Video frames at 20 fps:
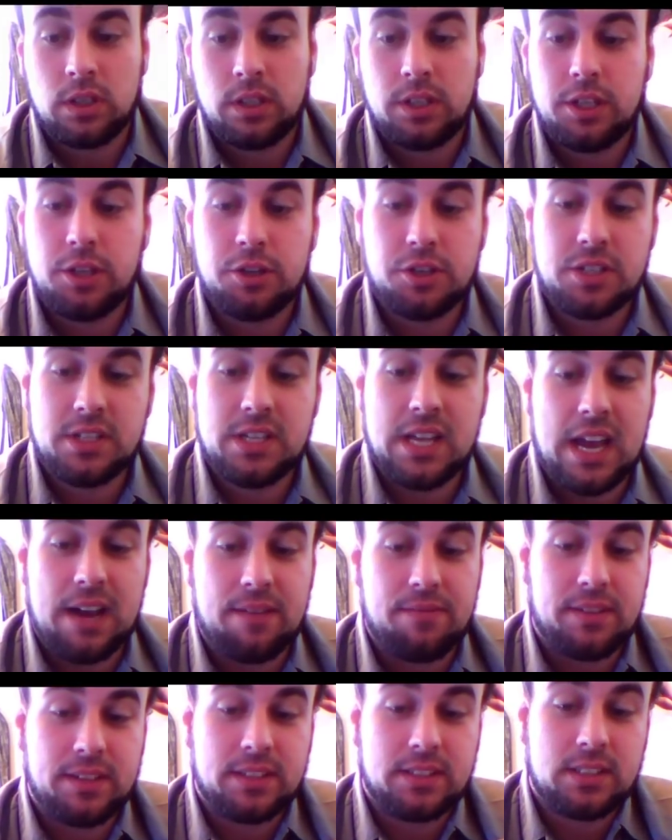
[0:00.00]
You just
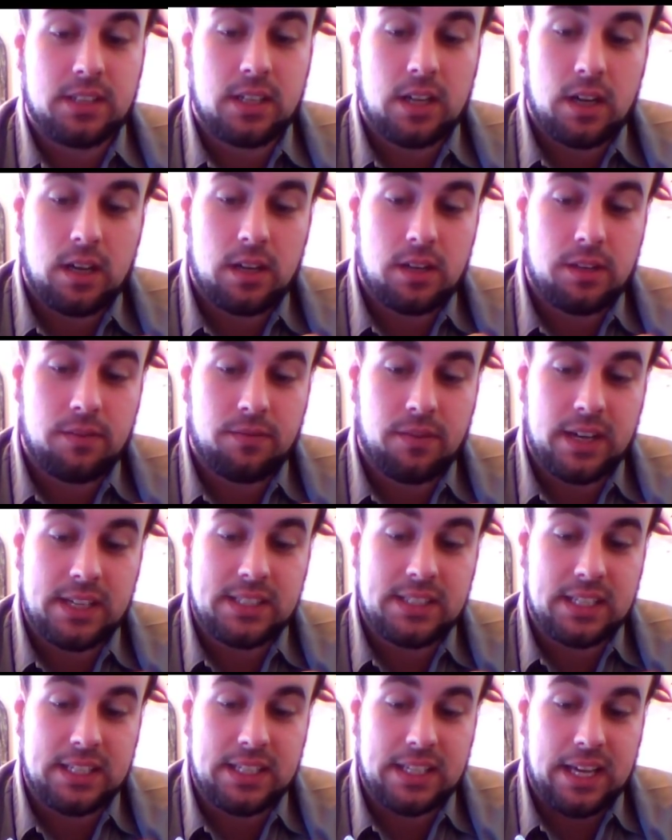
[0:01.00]
have this
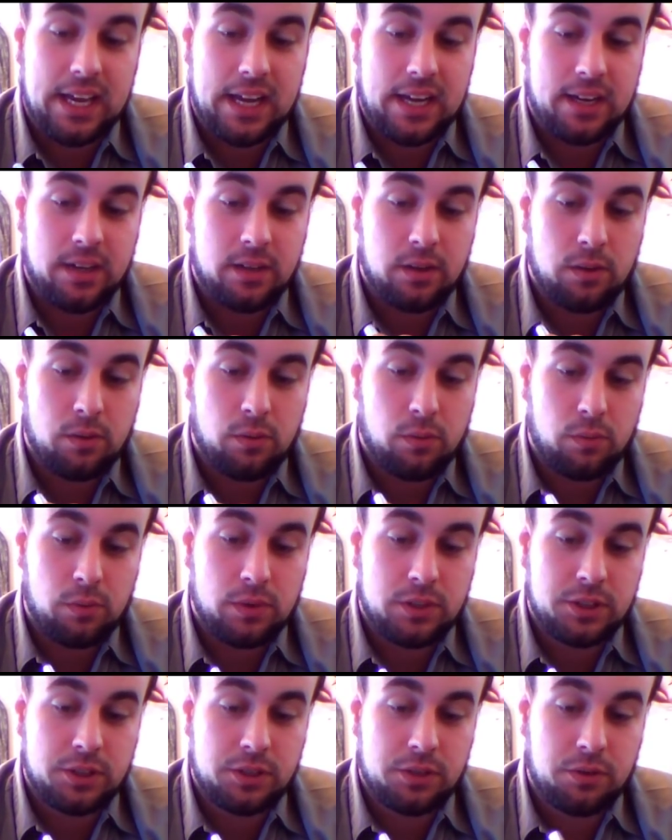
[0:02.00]
device on the end,
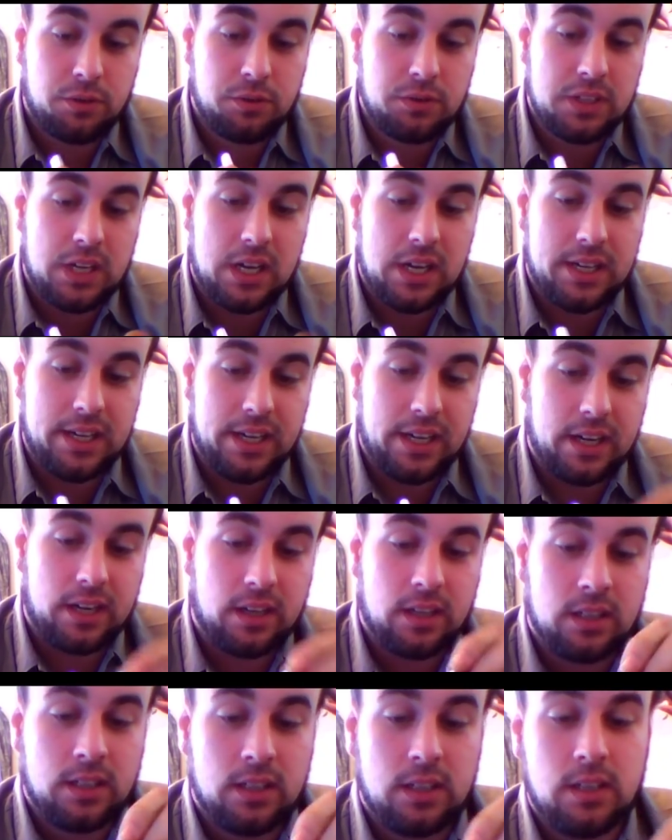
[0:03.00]
screws on here,
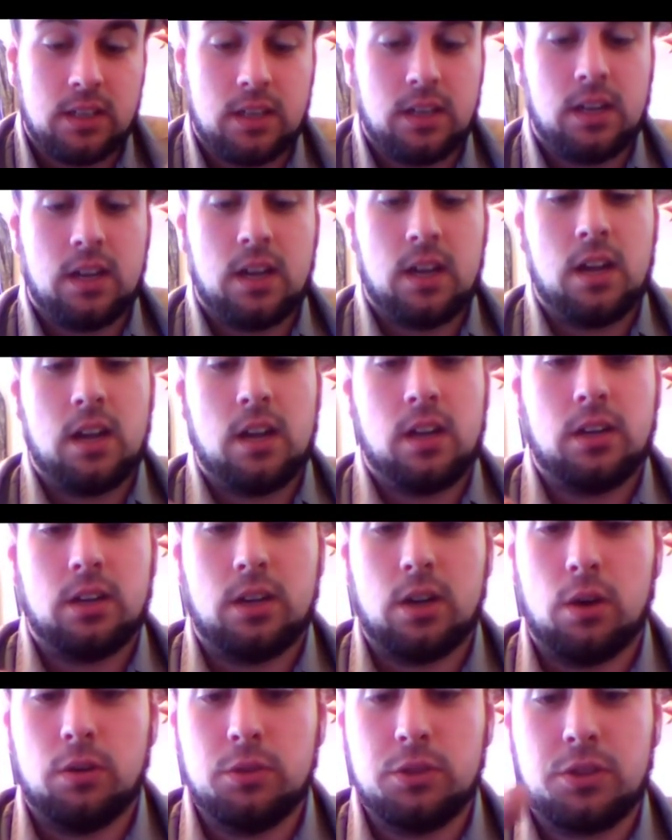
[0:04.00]

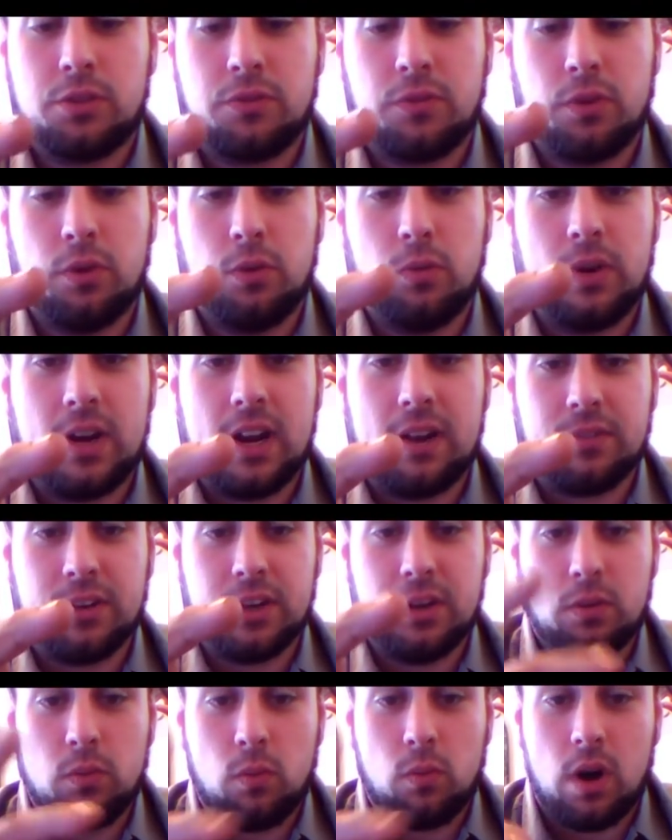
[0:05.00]
goes through whatever
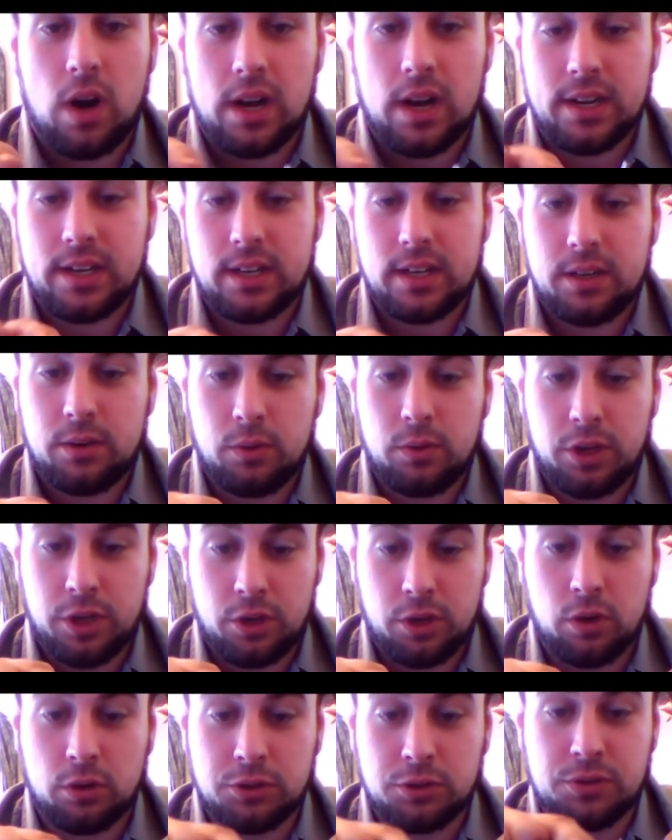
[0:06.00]
you want,
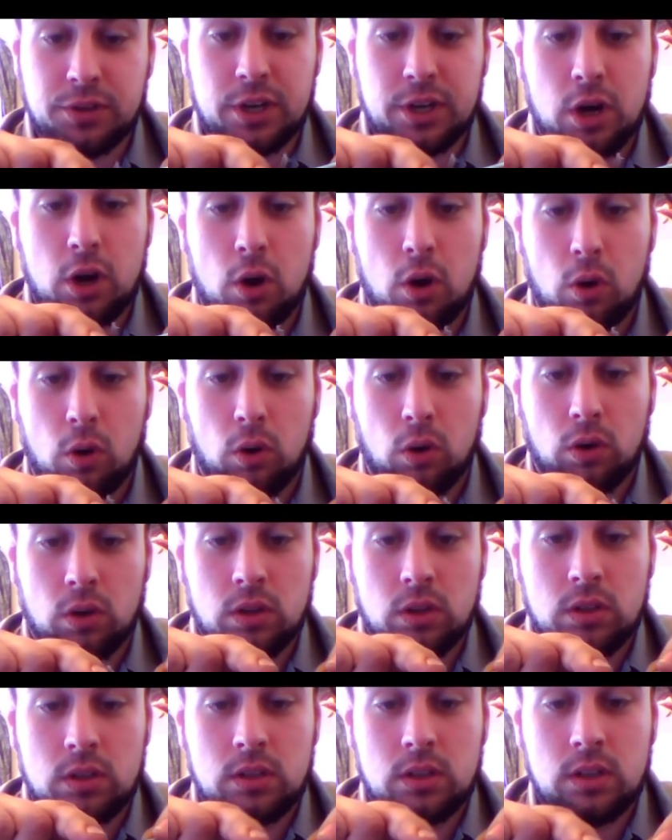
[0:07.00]
goes through your hole,
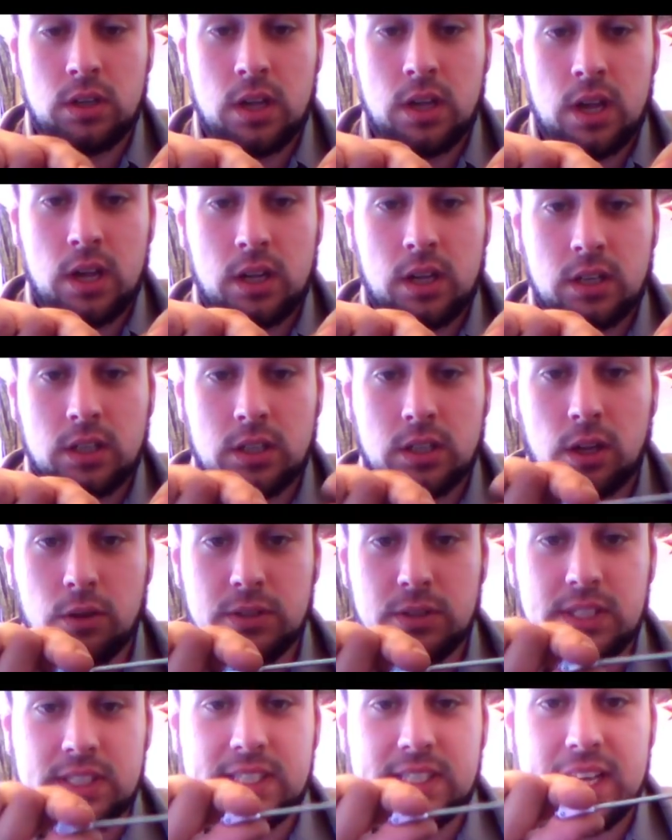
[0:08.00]

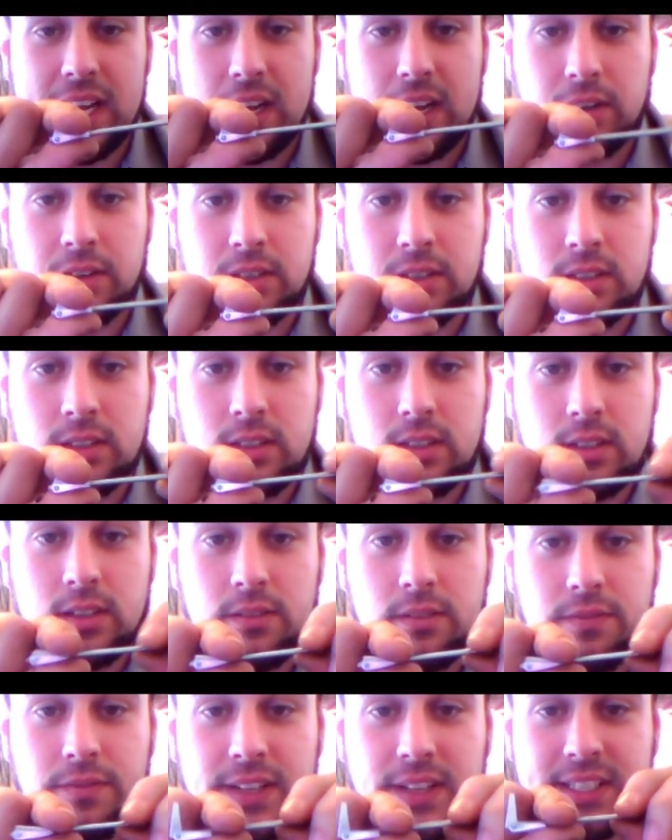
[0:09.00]
closes down,
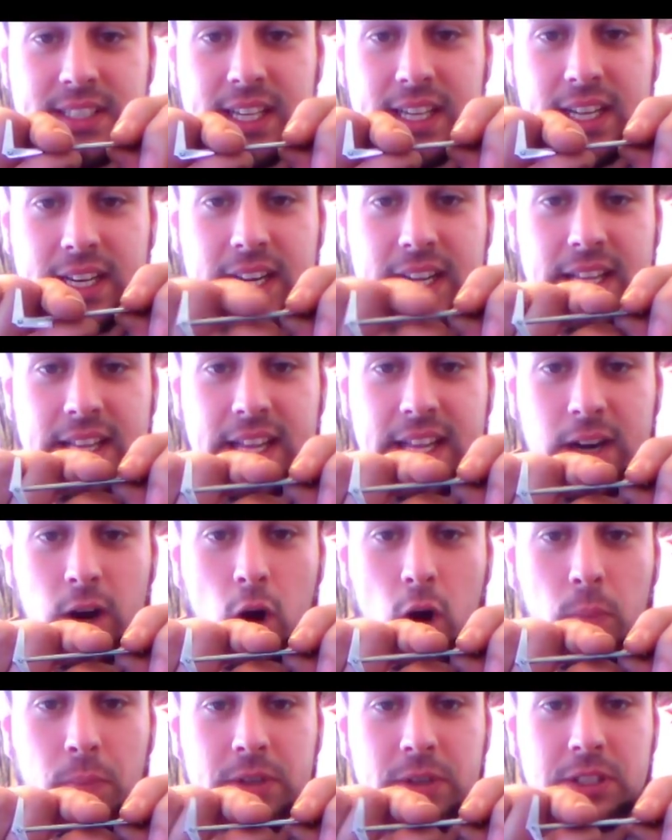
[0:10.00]
fits in, and then
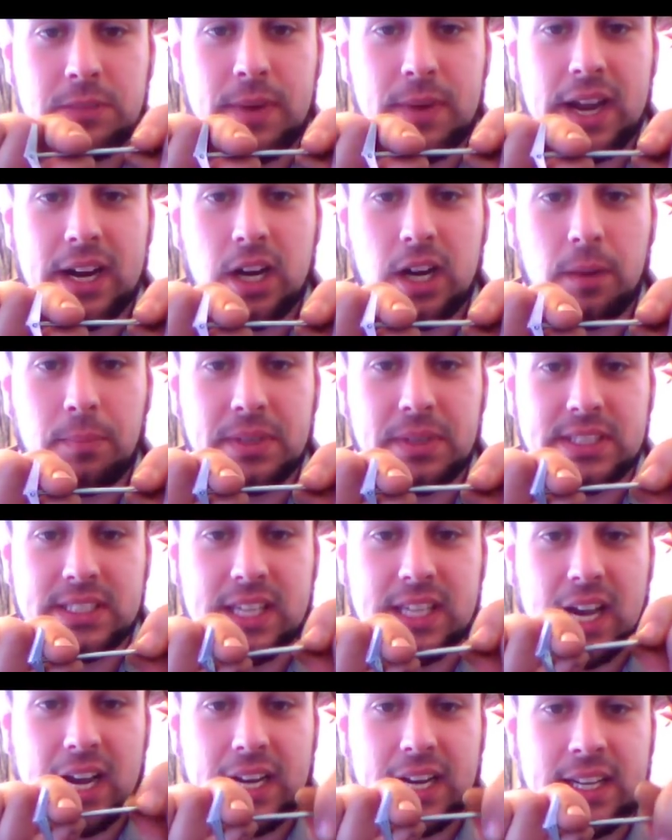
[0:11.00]
opens back up
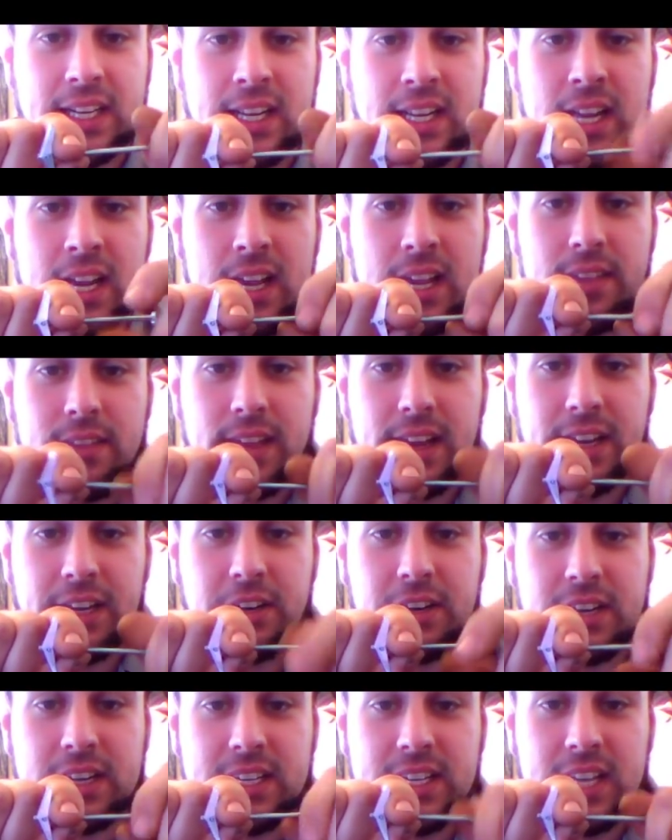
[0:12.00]
inside. Then you
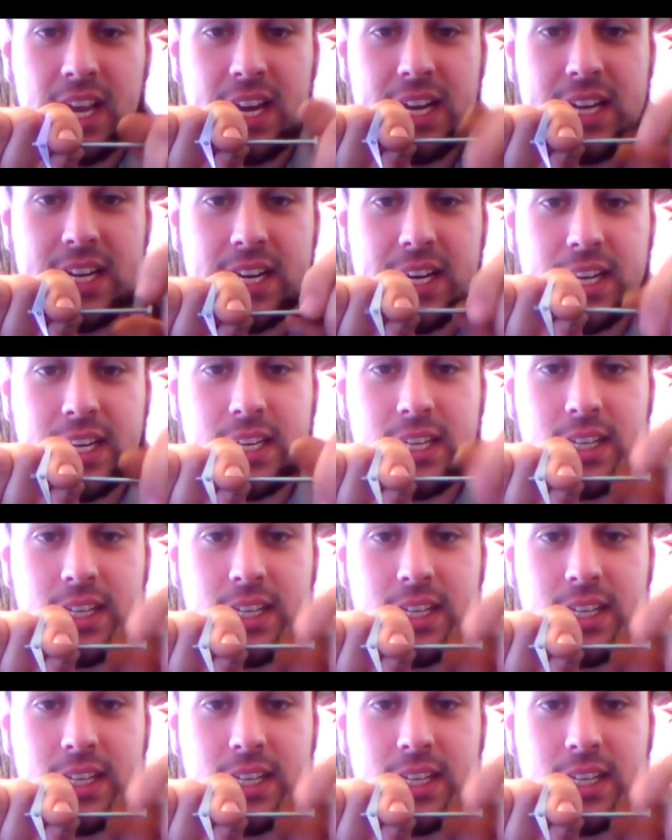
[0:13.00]
can tighten it